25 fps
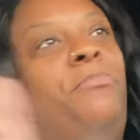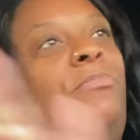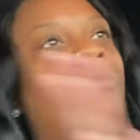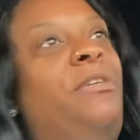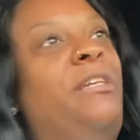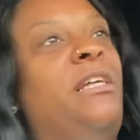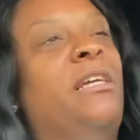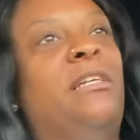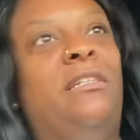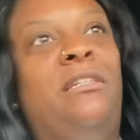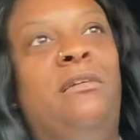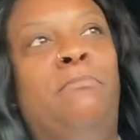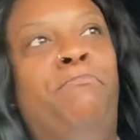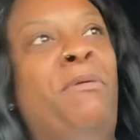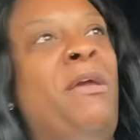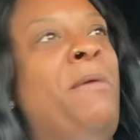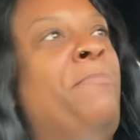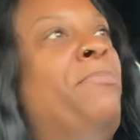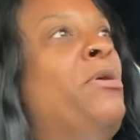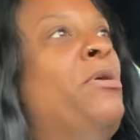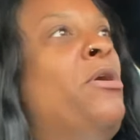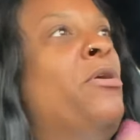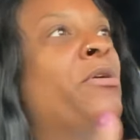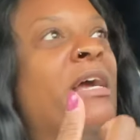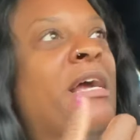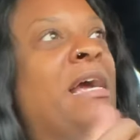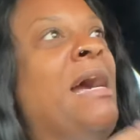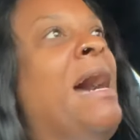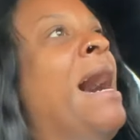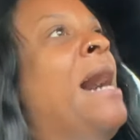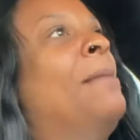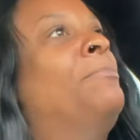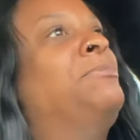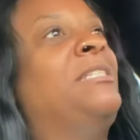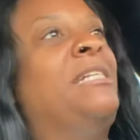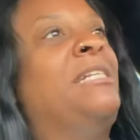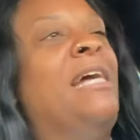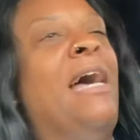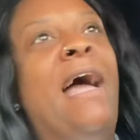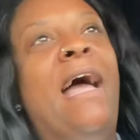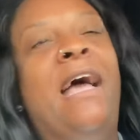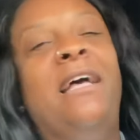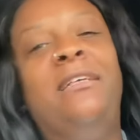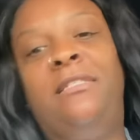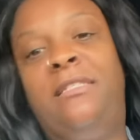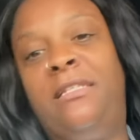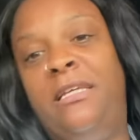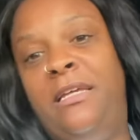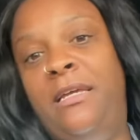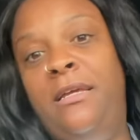the, the people on the cop side,
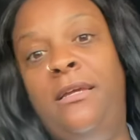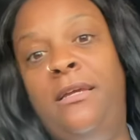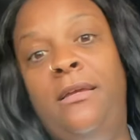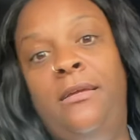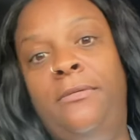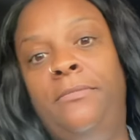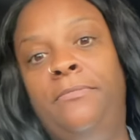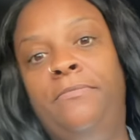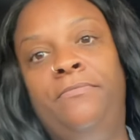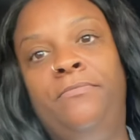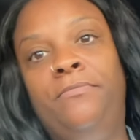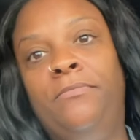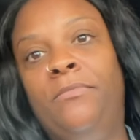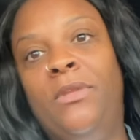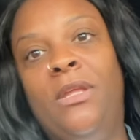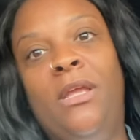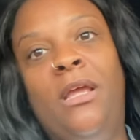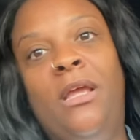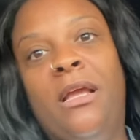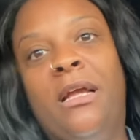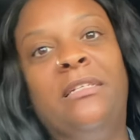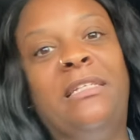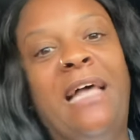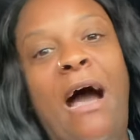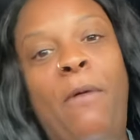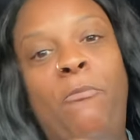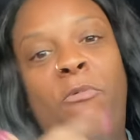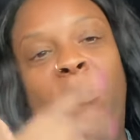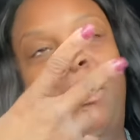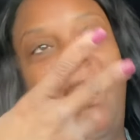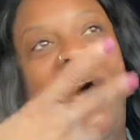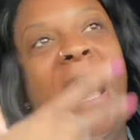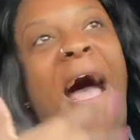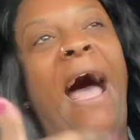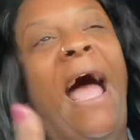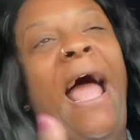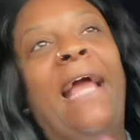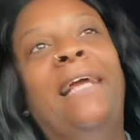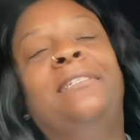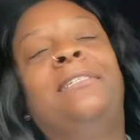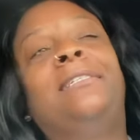see? Because I wouldn't, I ain't